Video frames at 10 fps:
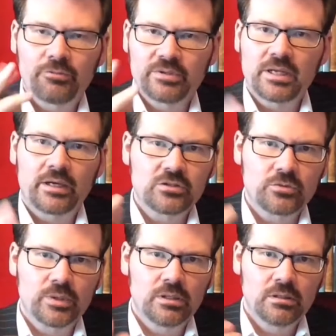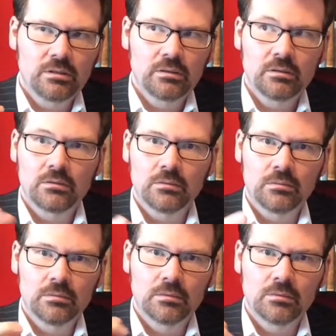3 seconds. 3, 2,
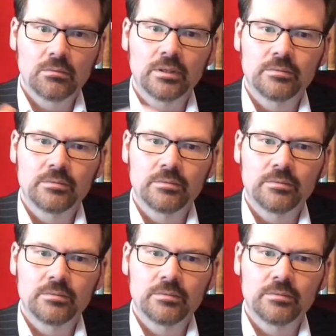1.